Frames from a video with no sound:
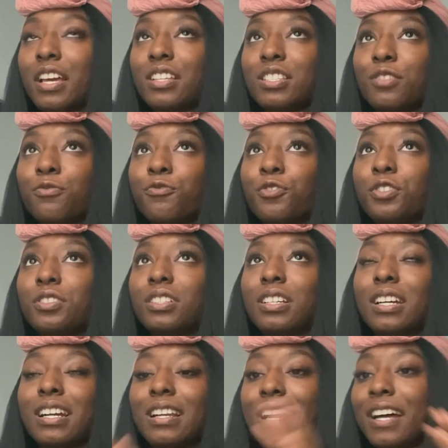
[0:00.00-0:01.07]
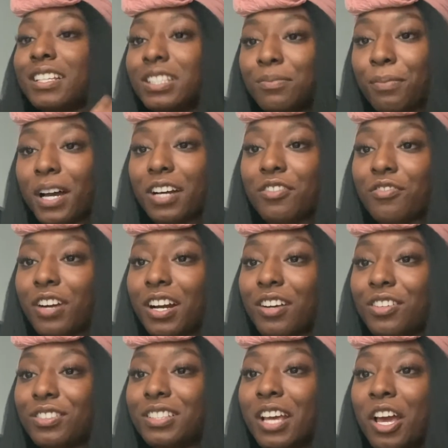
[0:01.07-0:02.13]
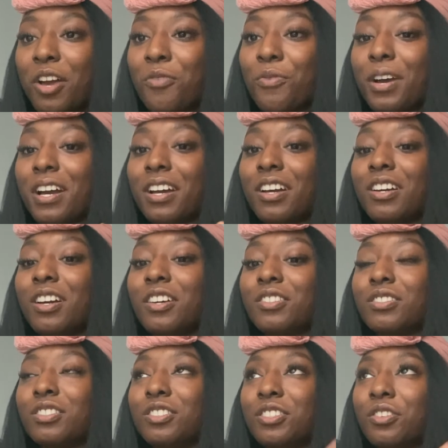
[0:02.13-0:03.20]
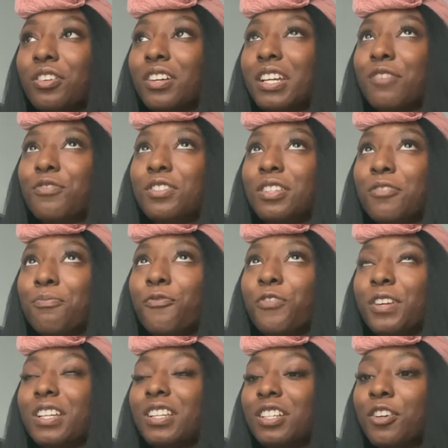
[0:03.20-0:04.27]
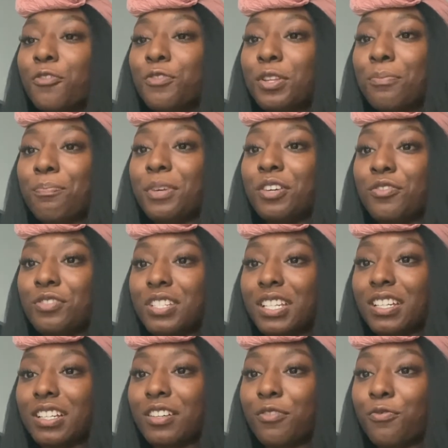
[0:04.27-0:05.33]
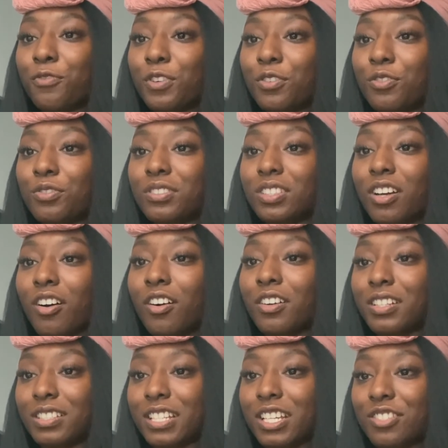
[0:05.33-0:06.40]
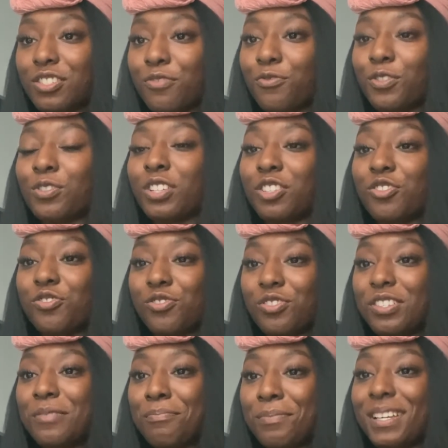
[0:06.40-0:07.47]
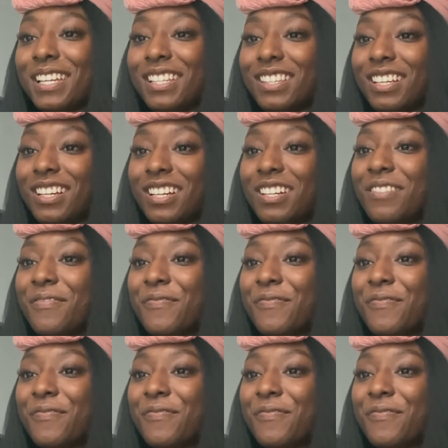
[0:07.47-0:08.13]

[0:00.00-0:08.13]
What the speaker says: different class backgrounds, where even the feeling of the building feels, the architecture feels like you shouldn't be there.